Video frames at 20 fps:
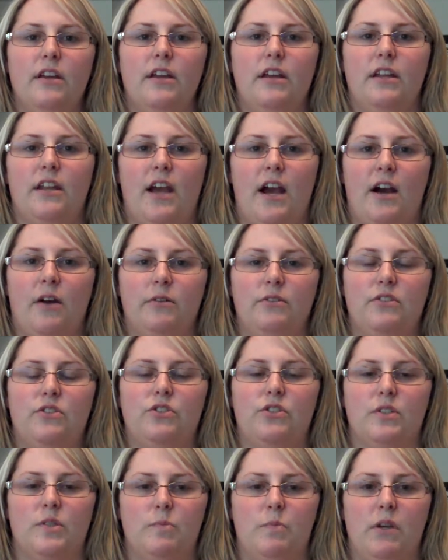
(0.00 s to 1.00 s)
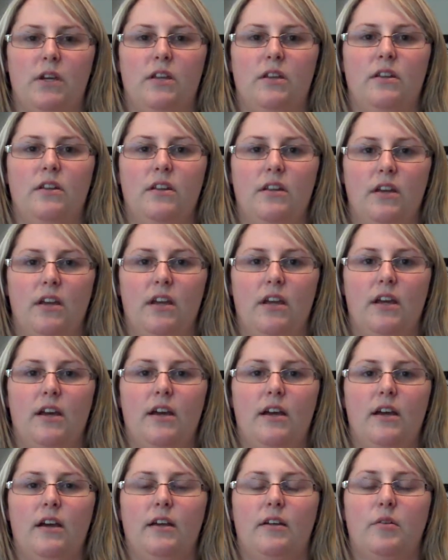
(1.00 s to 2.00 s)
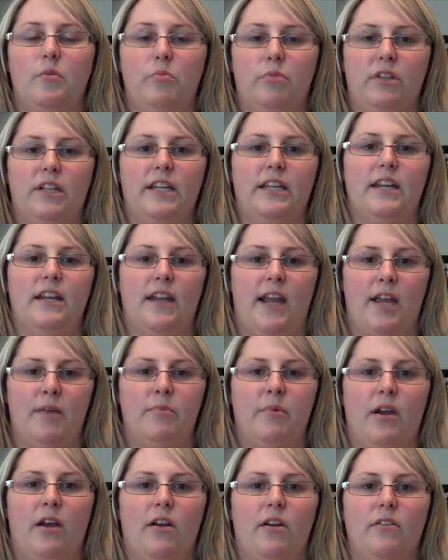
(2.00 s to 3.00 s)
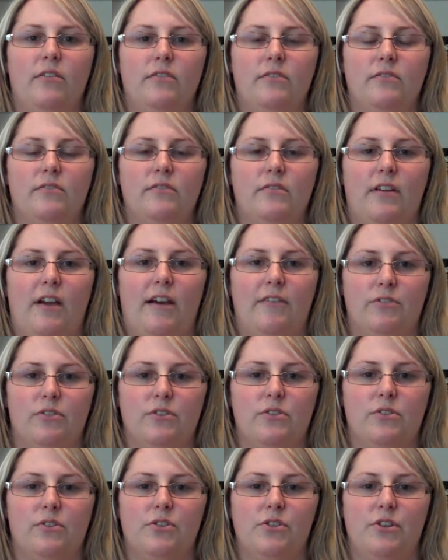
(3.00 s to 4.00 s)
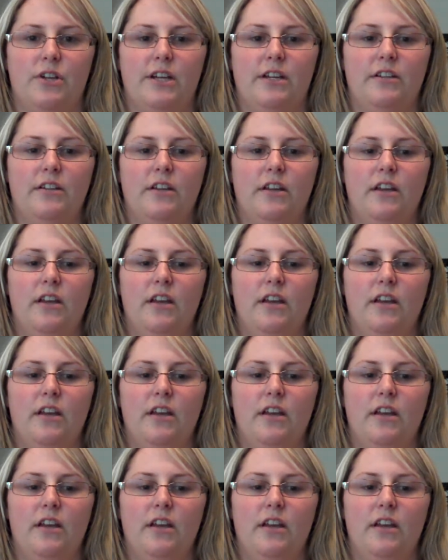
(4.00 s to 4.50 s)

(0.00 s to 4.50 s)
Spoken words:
and now it's just been a complete nightmare after surgery.